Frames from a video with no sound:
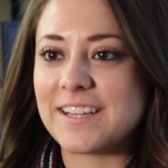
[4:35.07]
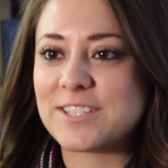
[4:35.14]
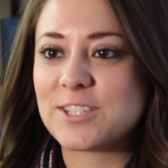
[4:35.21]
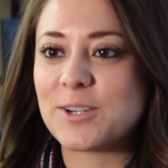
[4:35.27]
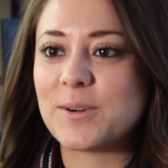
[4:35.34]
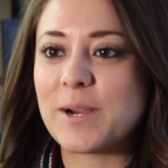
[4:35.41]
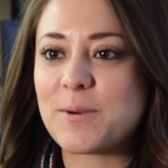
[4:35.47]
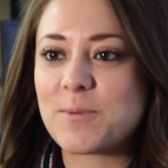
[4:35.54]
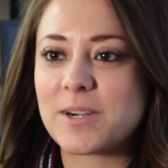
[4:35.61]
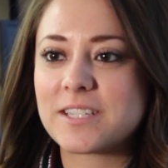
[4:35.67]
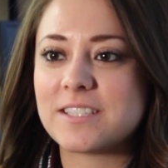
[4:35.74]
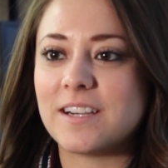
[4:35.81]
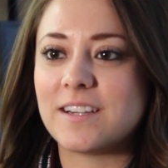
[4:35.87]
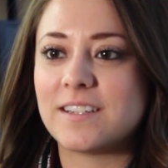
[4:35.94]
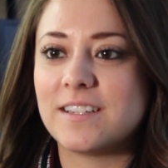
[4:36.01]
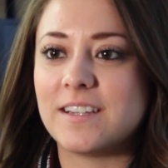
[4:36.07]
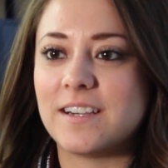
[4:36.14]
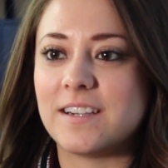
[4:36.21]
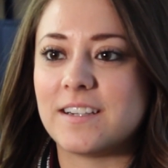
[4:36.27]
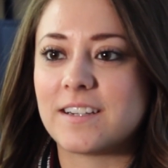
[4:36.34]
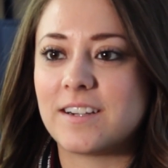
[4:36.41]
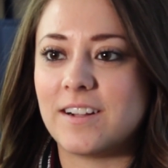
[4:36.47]
So I worked on
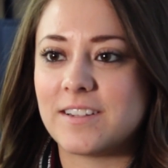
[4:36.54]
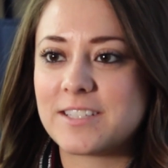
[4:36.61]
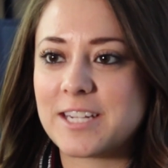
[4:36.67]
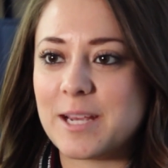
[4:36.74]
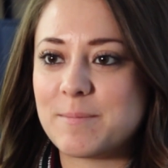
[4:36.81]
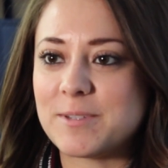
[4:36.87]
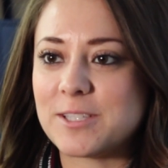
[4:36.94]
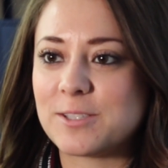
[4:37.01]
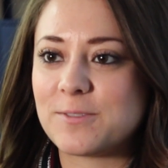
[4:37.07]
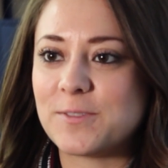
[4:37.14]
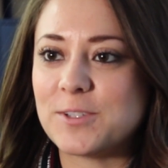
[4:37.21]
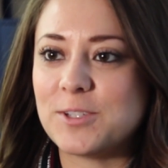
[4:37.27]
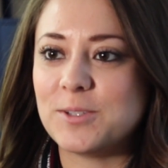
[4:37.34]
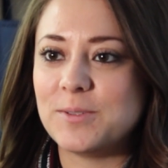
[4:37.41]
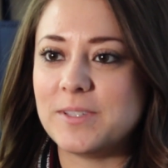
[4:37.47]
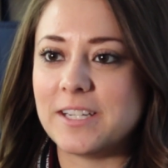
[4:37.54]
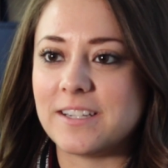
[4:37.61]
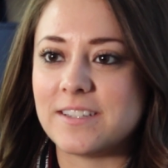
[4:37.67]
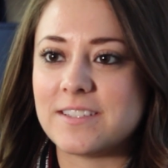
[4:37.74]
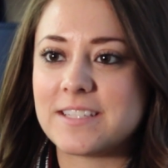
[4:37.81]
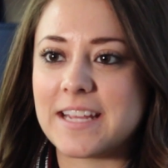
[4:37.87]
college campuses for 2 years,